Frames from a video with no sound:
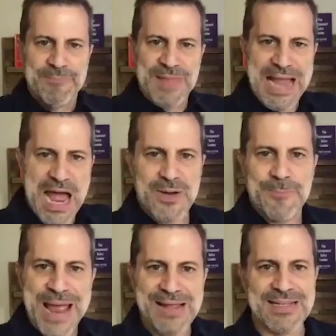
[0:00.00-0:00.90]
like how to
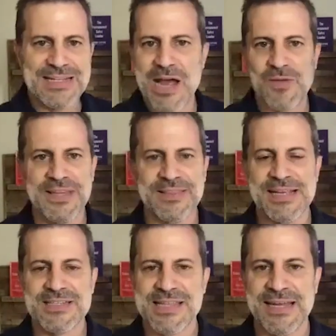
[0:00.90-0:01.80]
balance out the
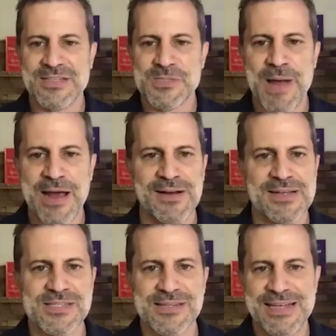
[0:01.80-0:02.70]
things that inspire
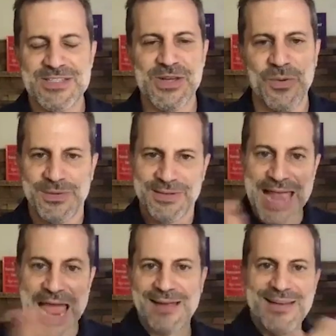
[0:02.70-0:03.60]
us and so
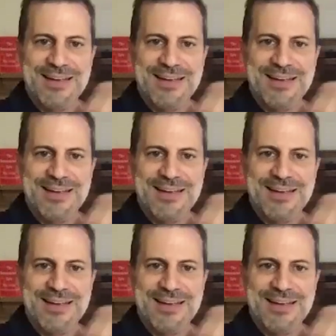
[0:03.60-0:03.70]
yeah